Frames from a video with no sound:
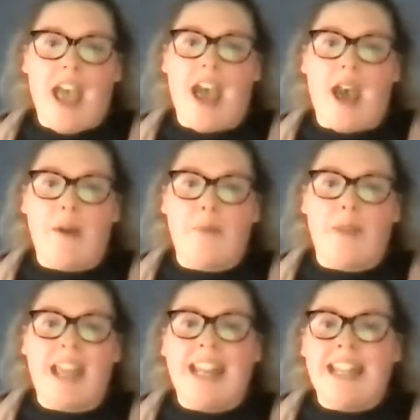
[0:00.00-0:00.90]
Um,
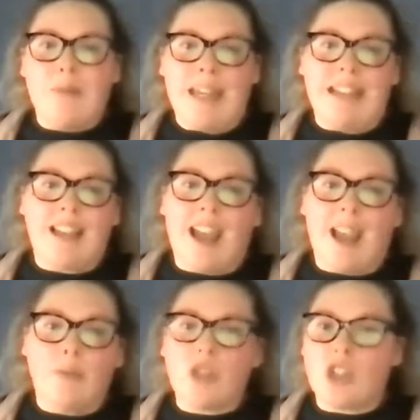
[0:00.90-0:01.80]
and in the
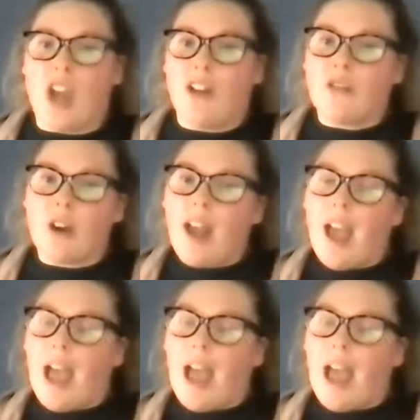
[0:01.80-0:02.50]
meantime, Chandra,